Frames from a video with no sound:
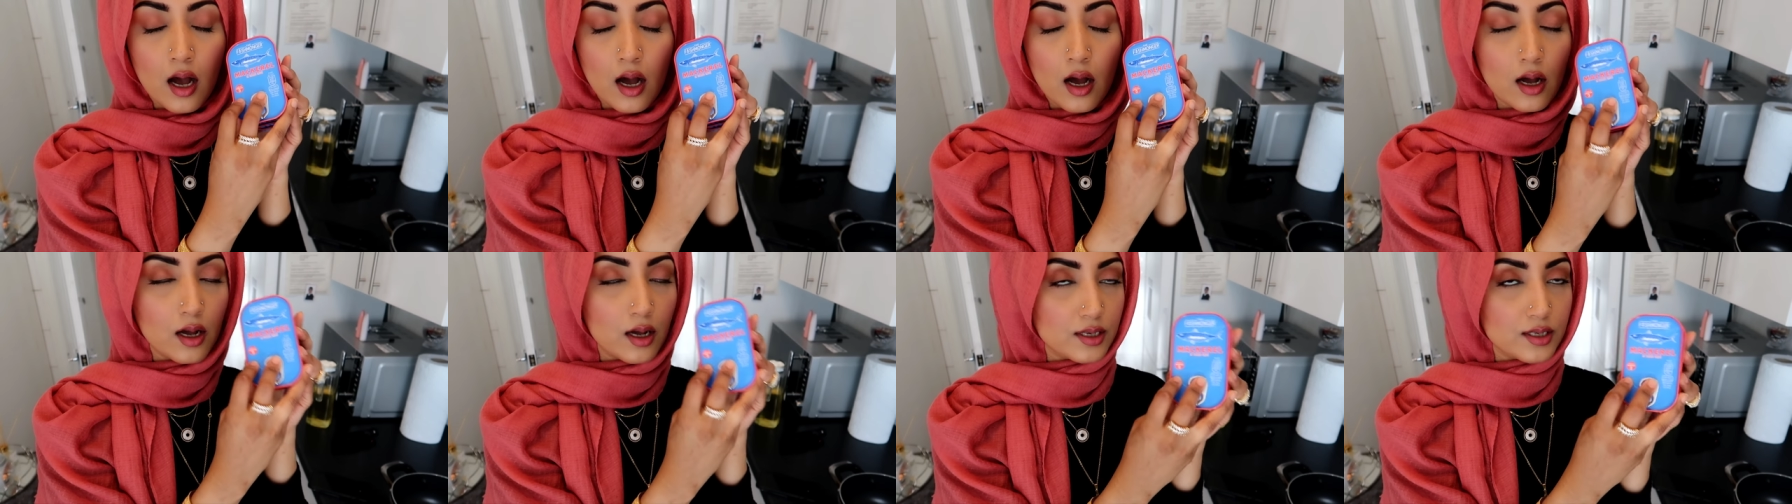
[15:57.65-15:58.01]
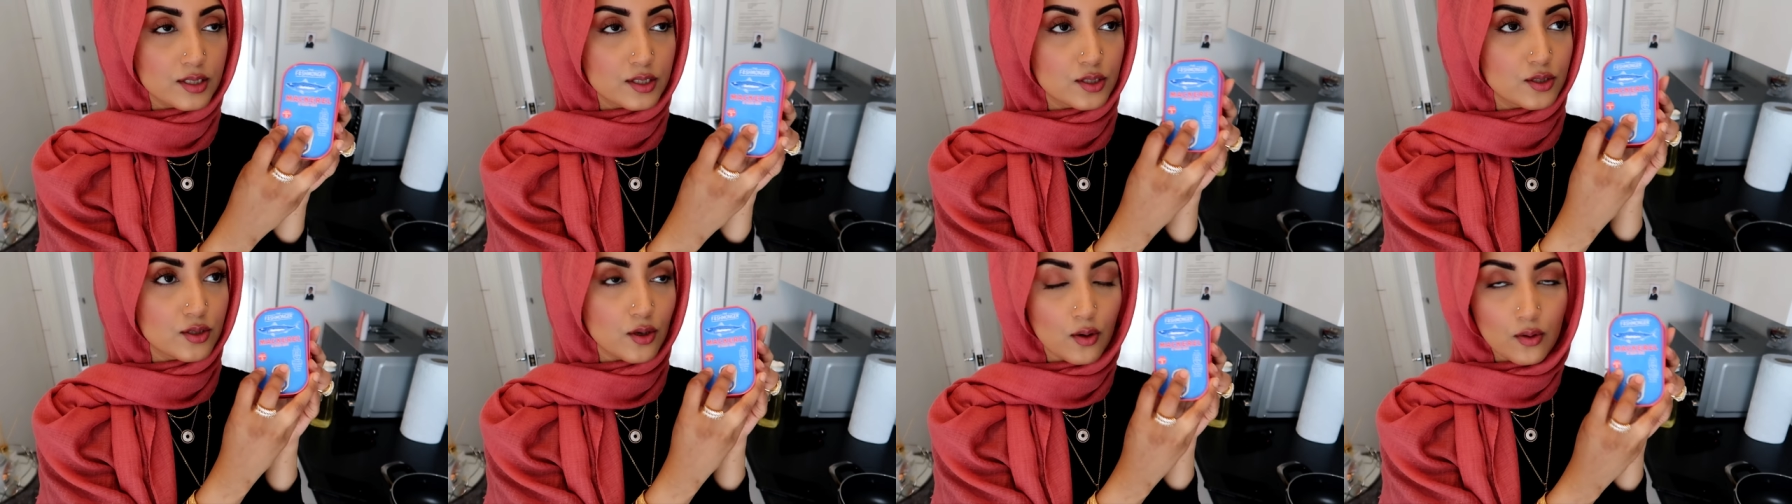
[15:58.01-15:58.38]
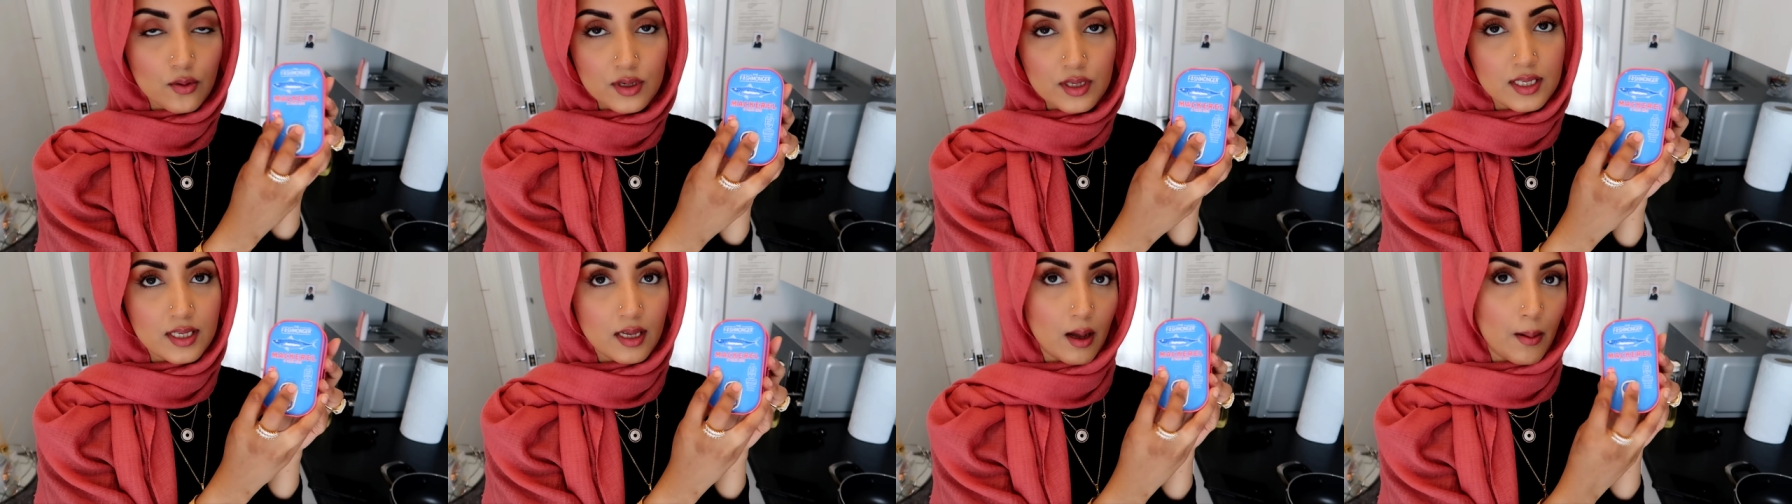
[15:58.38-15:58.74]
oh
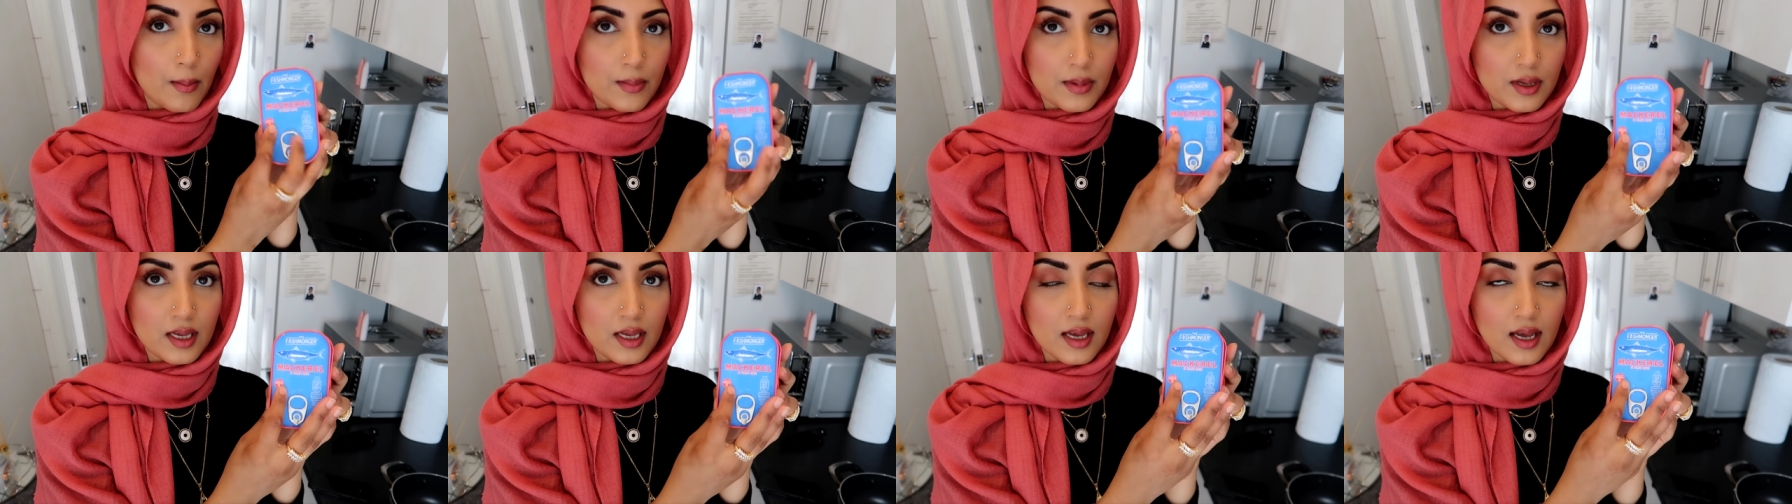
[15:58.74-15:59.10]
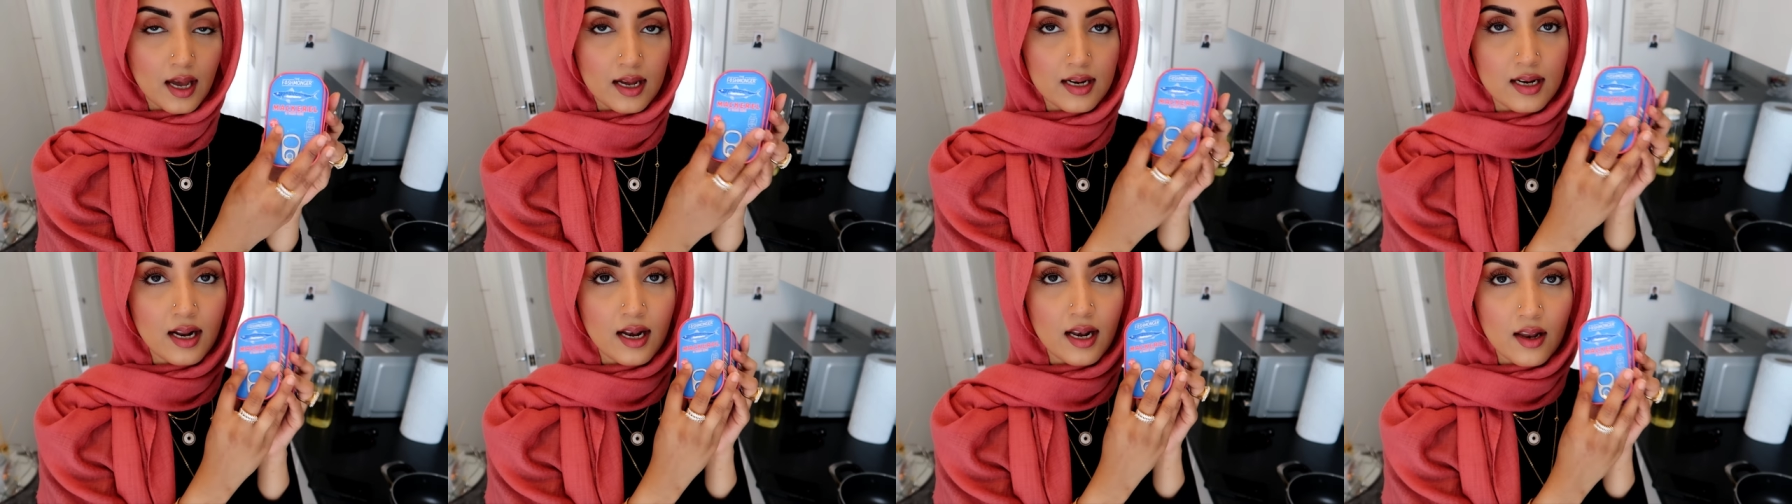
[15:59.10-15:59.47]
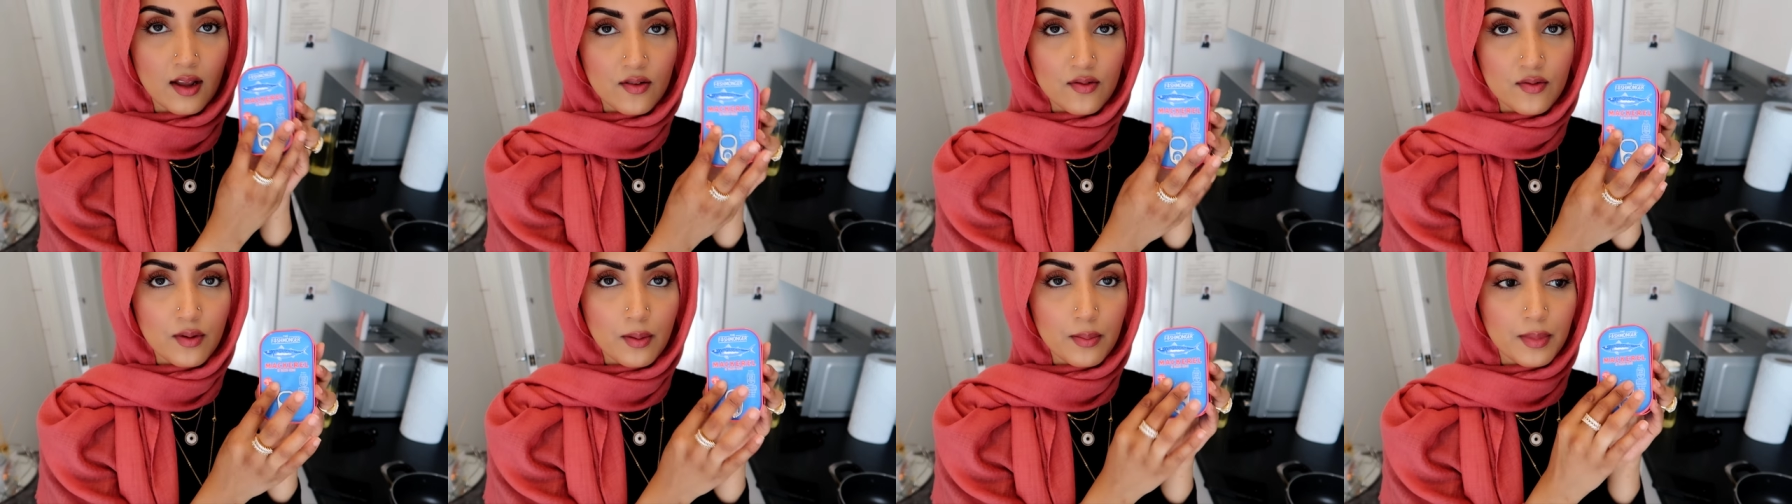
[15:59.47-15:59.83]
so yummy and i
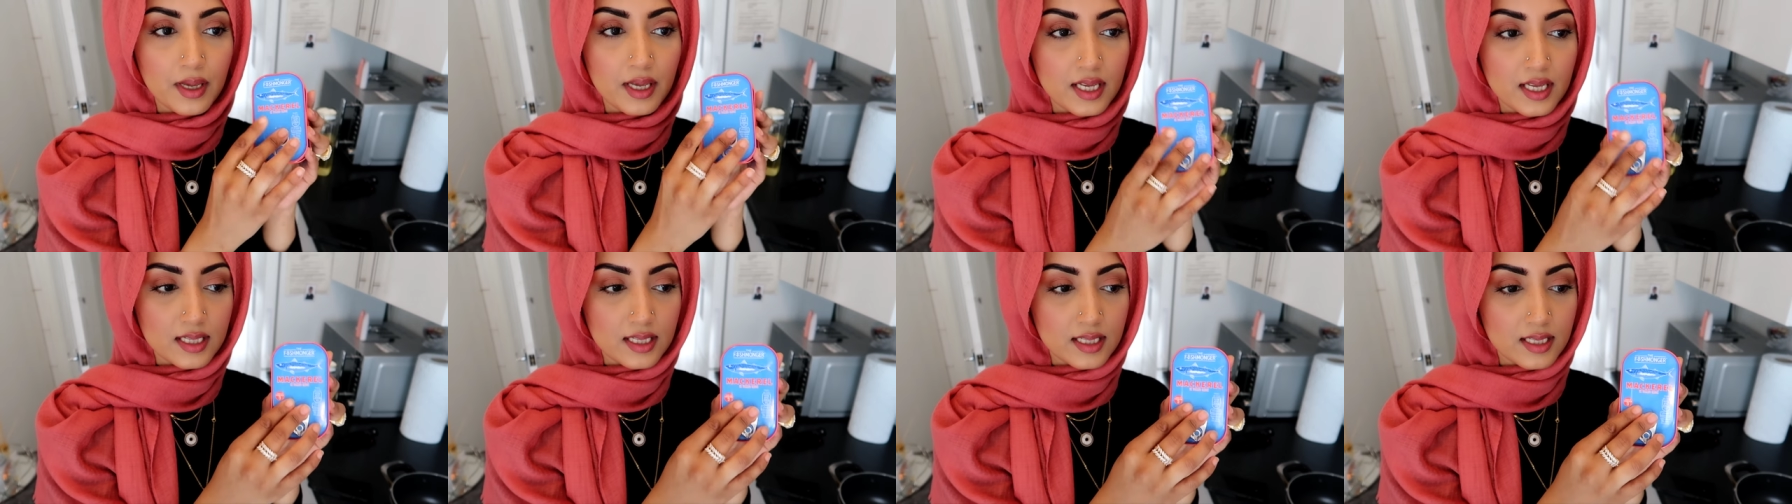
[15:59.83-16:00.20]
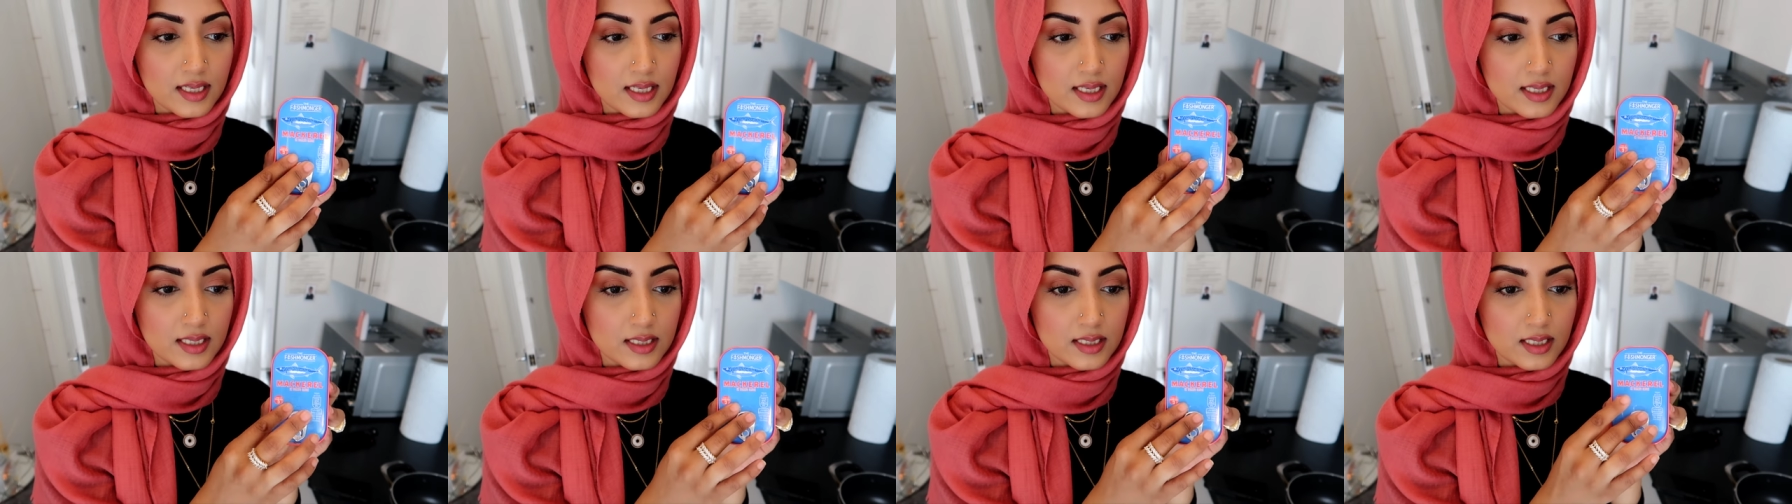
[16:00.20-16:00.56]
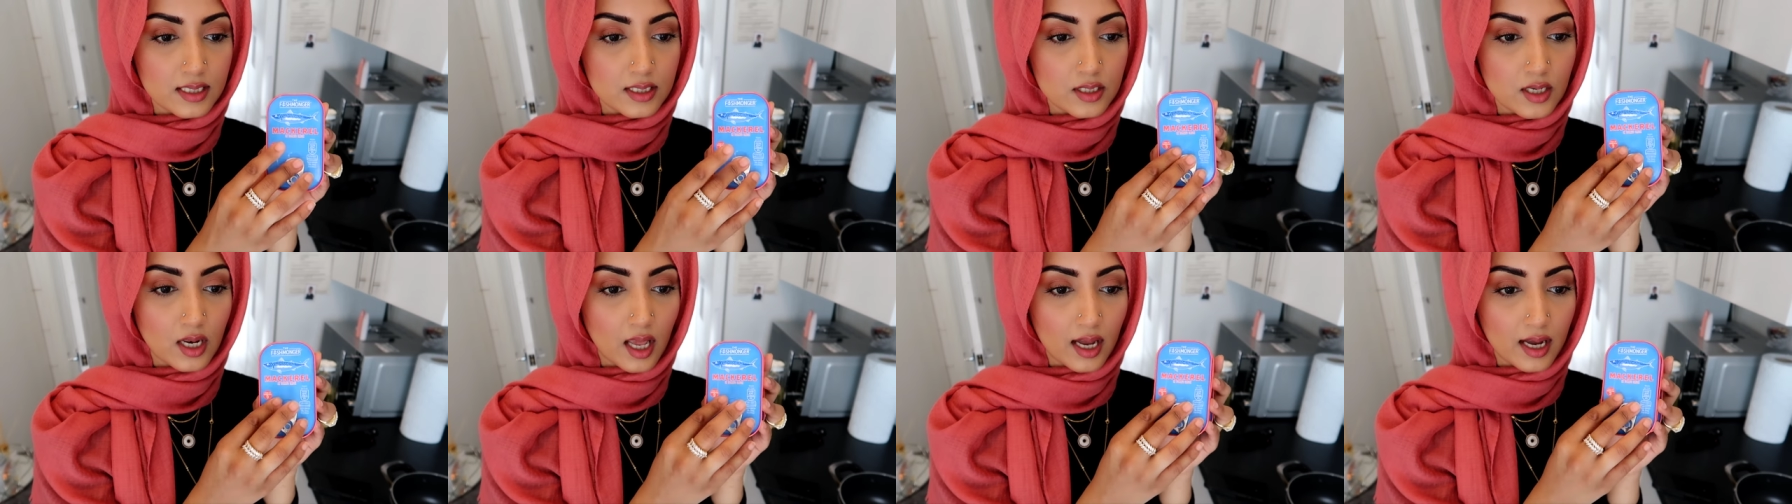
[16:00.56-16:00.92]
love making these
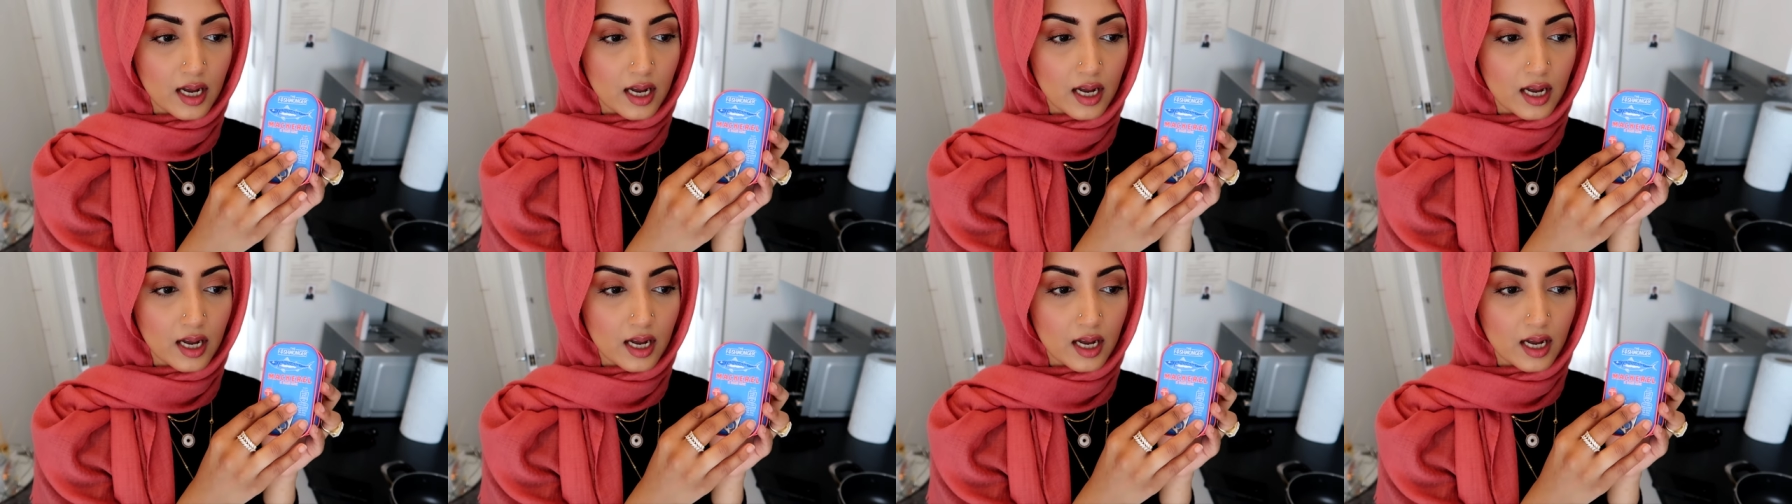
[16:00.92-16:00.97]
into